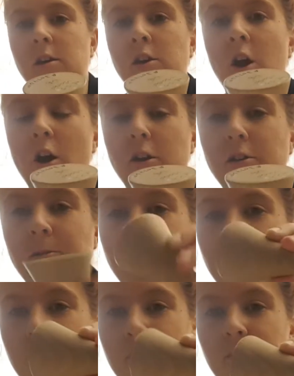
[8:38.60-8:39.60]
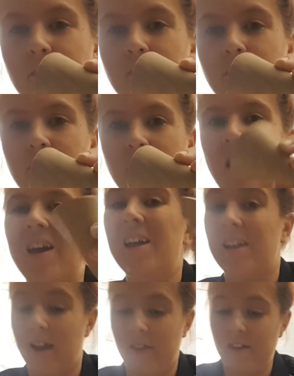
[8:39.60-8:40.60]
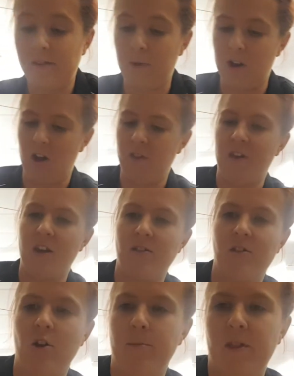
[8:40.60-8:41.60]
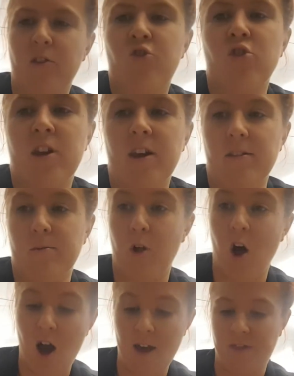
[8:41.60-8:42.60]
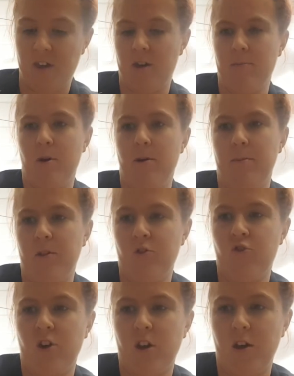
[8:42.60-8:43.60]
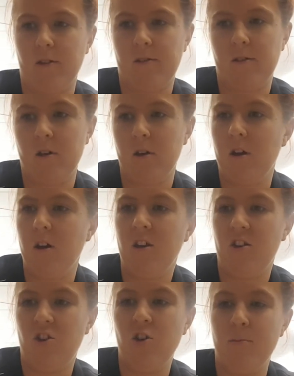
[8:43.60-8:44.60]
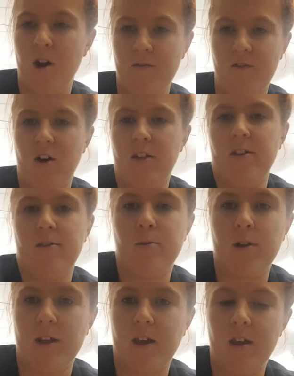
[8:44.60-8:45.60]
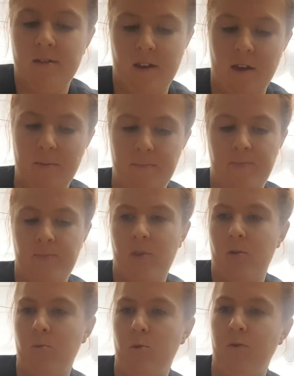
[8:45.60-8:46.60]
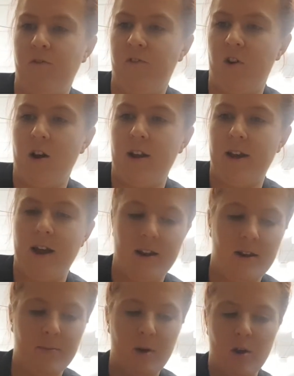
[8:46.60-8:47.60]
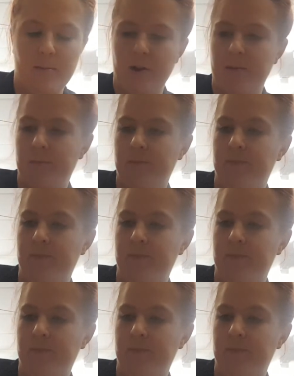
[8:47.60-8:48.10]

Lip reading: Cone. Now this one I think is going to be the trickiest. Well, I think it might be the trickiest. You might find this really easy. We'll find out in a moment.